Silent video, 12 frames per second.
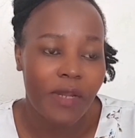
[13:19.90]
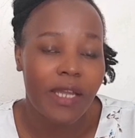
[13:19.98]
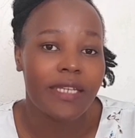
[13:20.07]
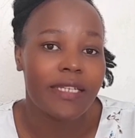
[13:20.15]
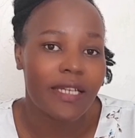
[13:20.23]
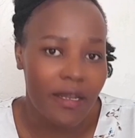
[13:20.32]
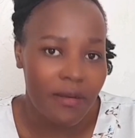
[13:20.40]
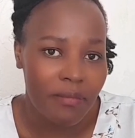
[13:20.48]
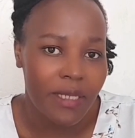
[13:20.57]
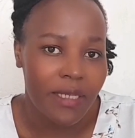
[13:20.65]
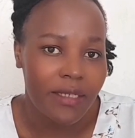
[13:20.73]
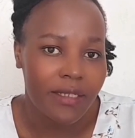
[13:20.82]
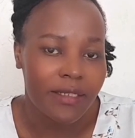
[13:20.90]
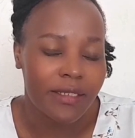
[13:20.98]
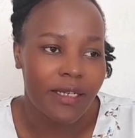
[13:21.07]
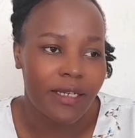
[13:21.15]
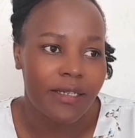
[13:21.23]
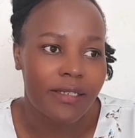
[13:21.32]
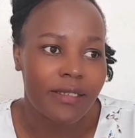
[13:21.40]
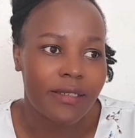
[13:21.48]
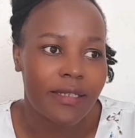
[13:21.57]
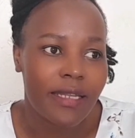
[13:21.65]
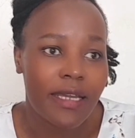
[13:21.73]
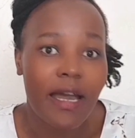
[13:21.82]
it can be,
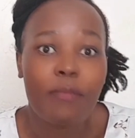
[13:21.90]
like,